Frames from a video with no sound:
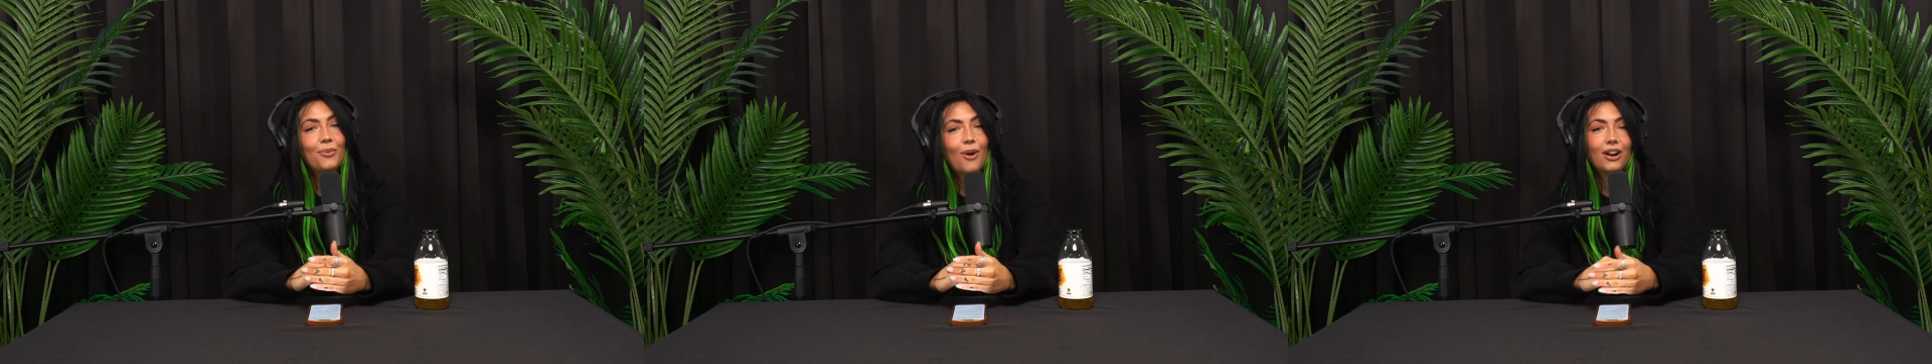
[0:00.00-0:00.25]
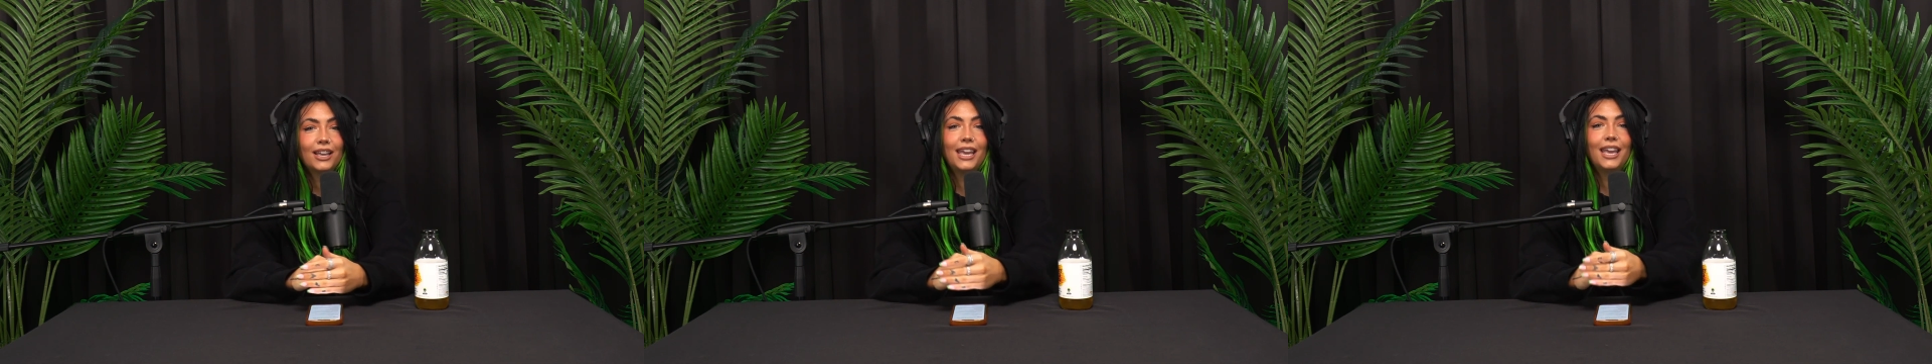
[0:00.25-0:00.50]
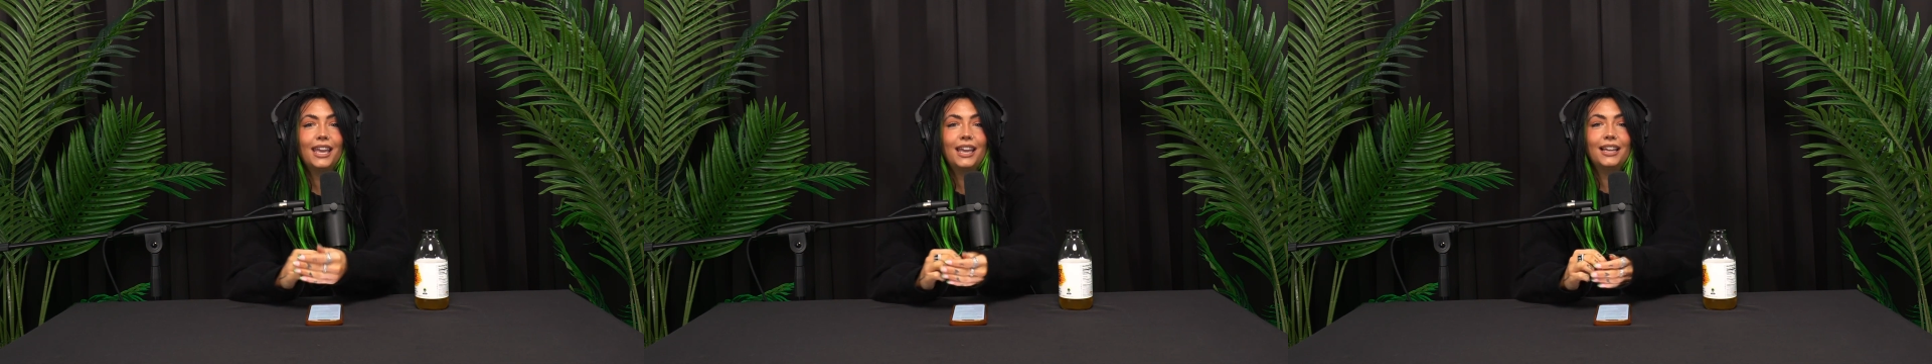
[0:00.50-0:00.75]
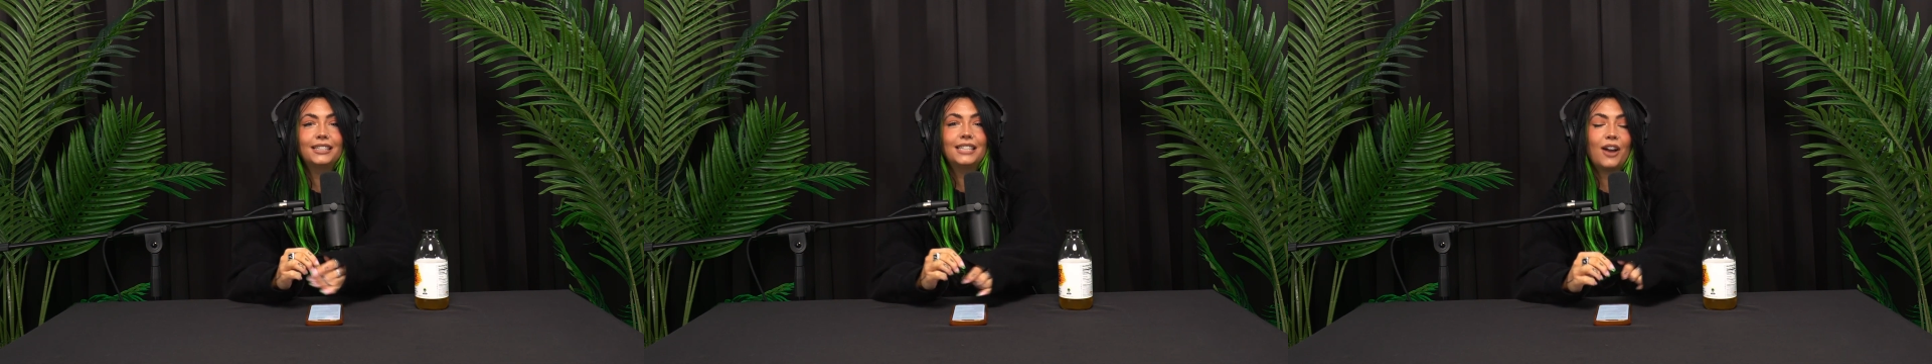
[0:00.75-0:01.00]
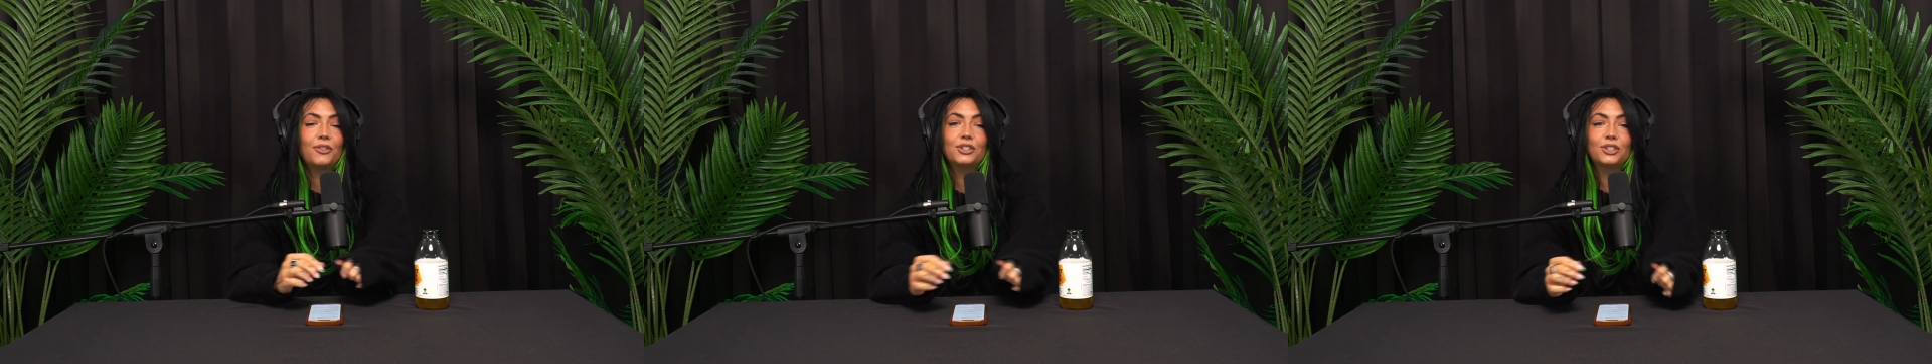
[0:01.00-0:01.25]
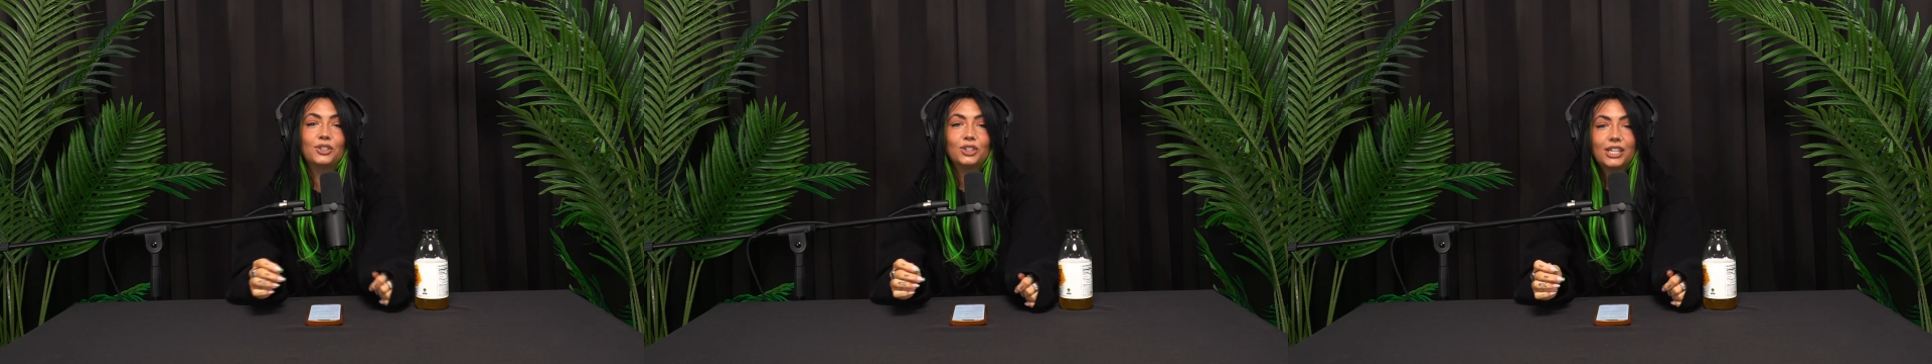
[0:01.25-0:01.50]
walking down the
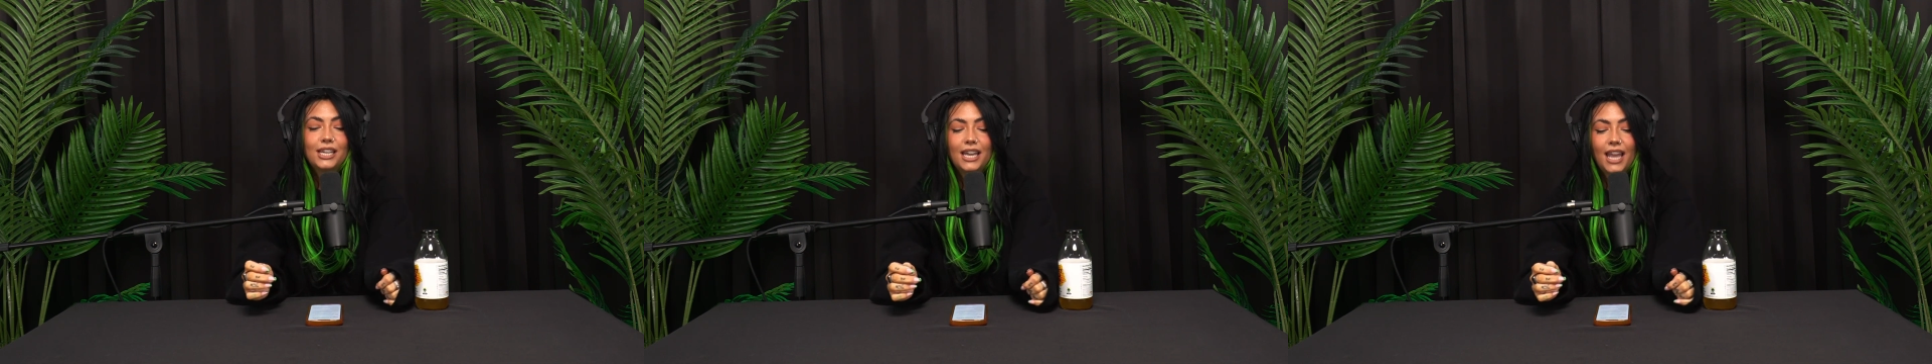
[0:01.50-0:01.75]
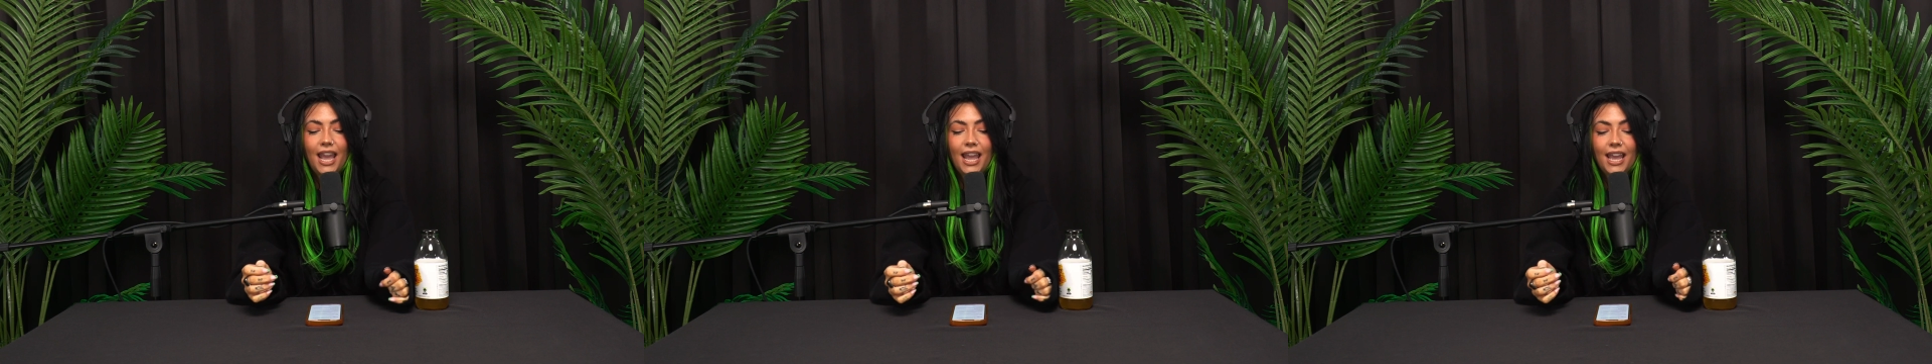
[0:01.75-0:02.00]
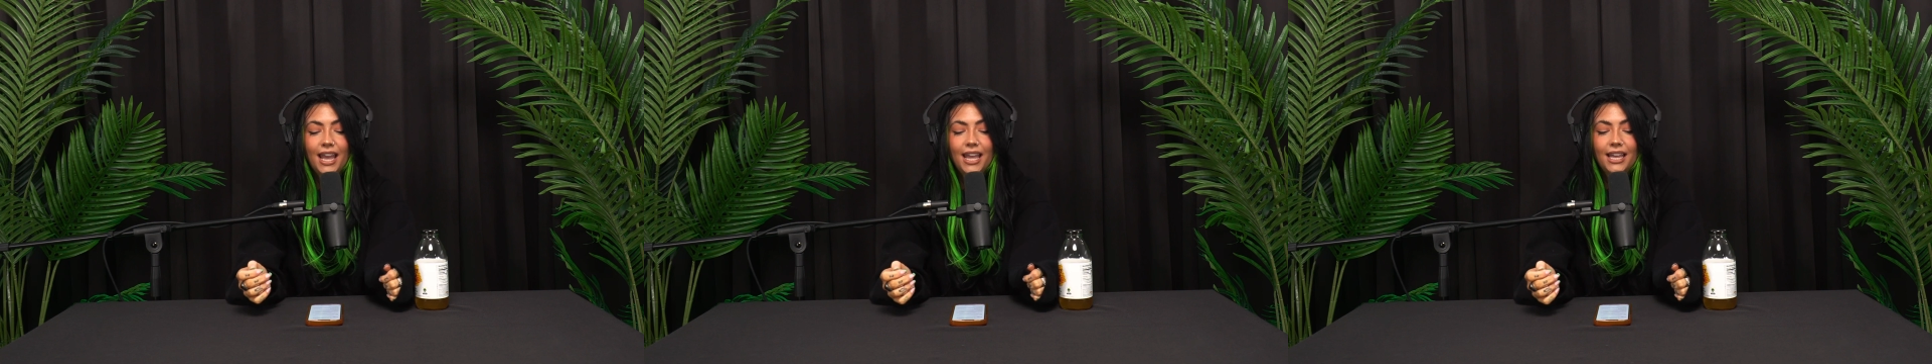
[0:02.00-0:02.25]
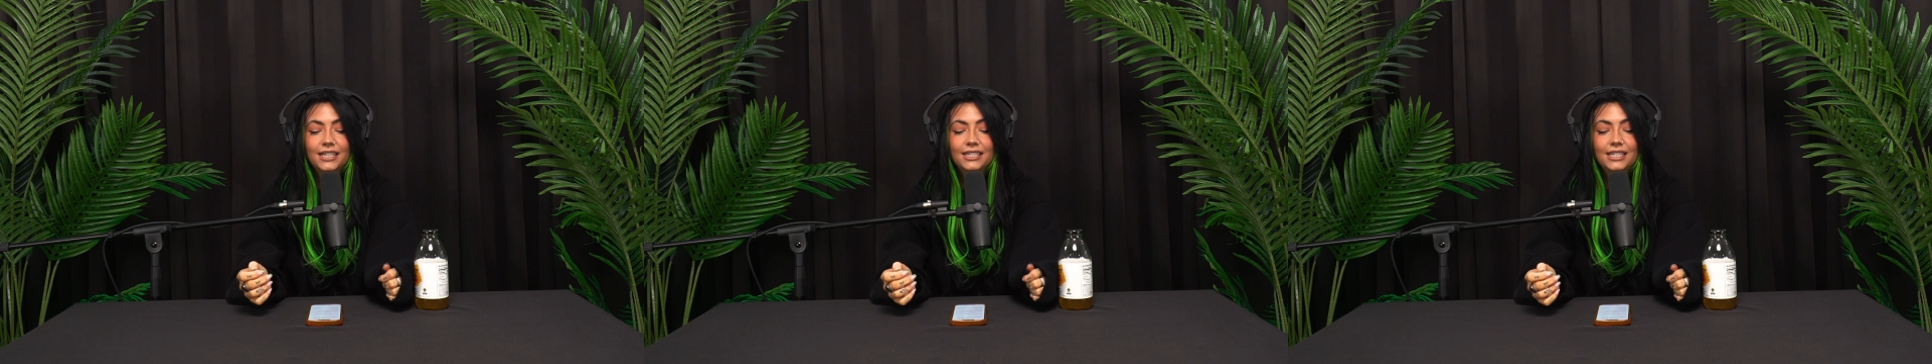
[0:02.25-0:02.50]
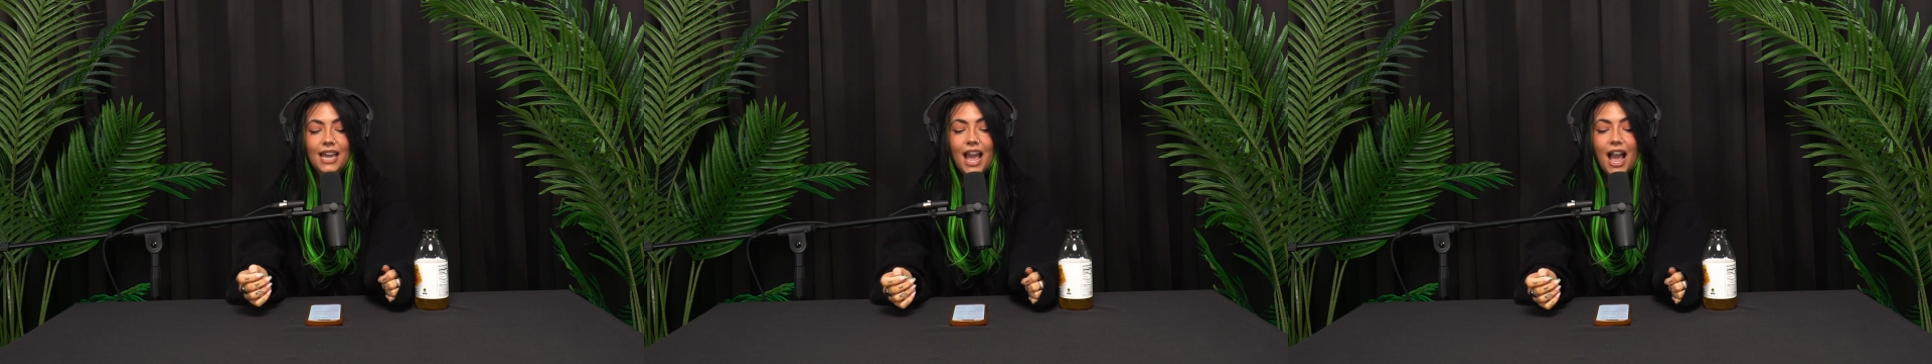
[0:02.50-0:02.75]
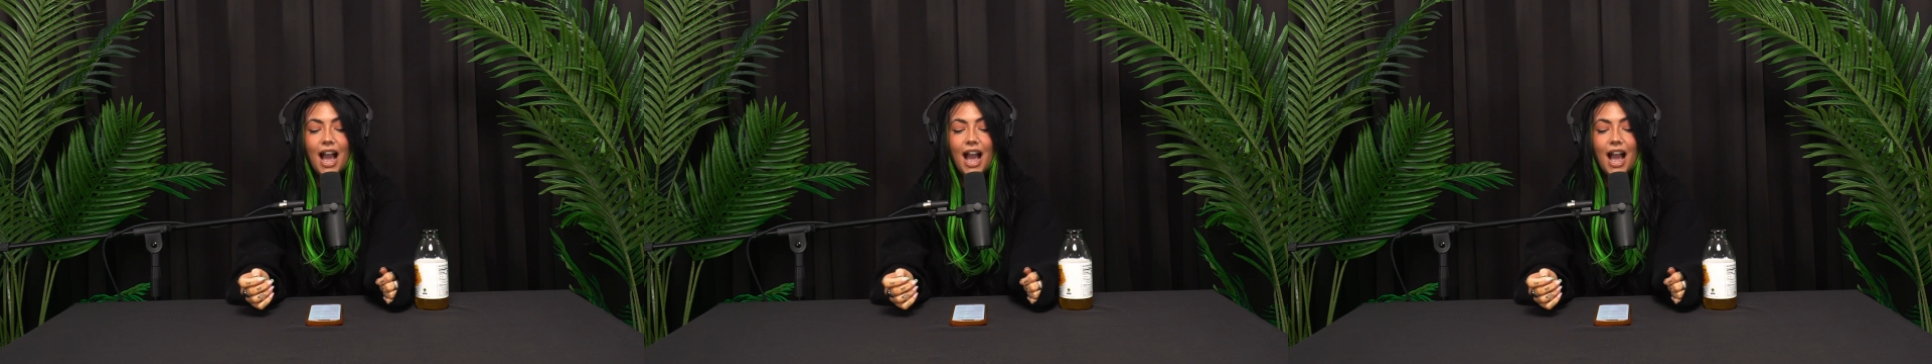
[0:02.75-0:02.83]
street and